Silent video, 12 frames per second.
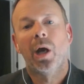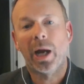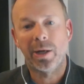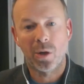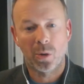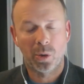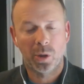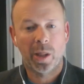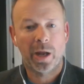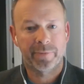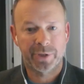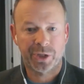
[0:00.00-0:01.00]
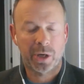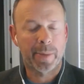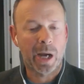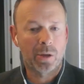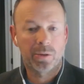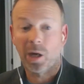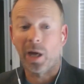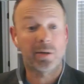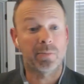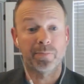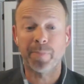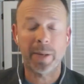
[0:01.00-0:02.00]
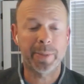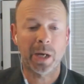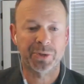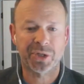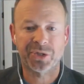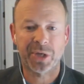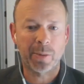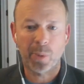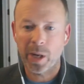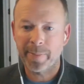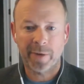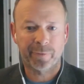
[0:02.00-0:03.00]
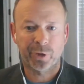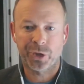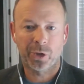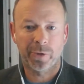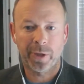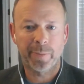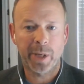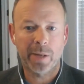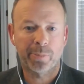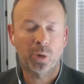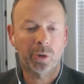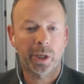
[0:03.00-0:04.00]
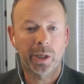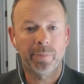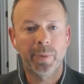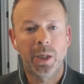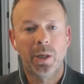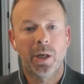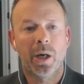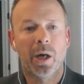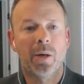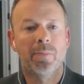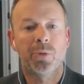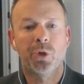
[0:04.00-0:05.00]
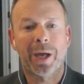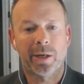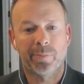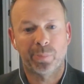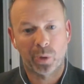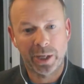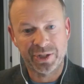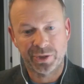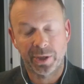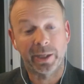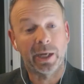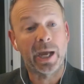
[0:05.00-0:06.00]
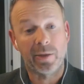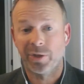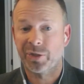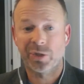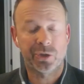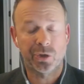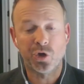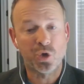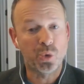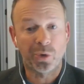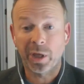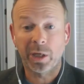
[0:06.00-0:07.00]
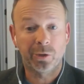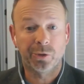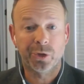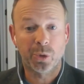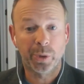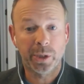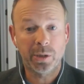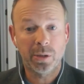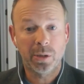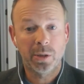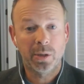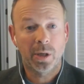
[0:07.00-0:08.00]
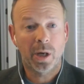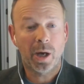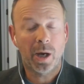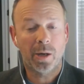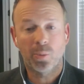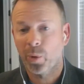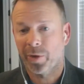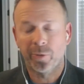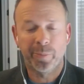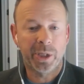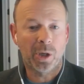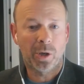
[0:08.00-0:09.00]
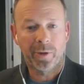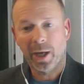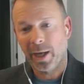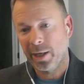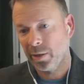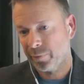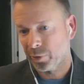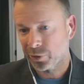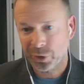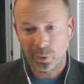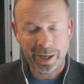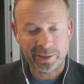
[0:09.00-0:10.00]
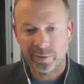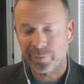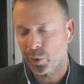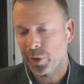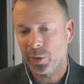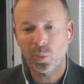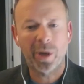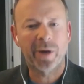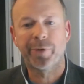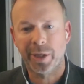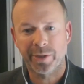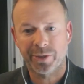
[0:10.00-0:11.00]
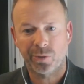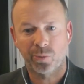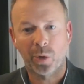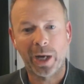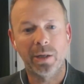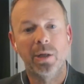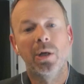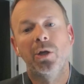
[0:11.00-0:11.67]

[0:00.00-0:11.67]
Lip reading: I know a lot of us come out. Maybe I was the same way in my first year in the MBA program. You got to embrace like, hey, this is a new thing you're doing, whether it be online, if you're still active duty, whatever it is, right?